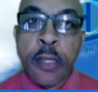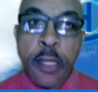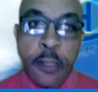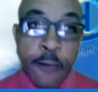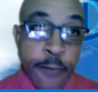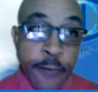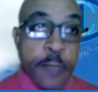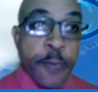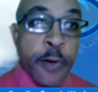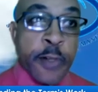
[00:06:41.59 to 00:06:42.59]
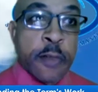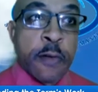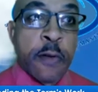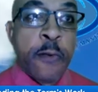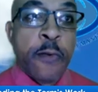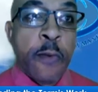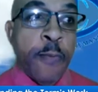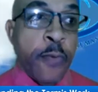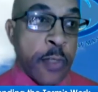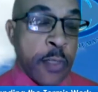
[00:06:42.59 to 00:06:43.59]
The first person
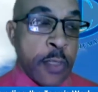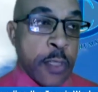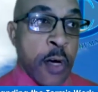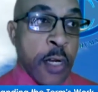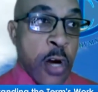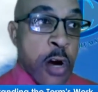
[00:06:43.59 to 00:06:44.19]
puts on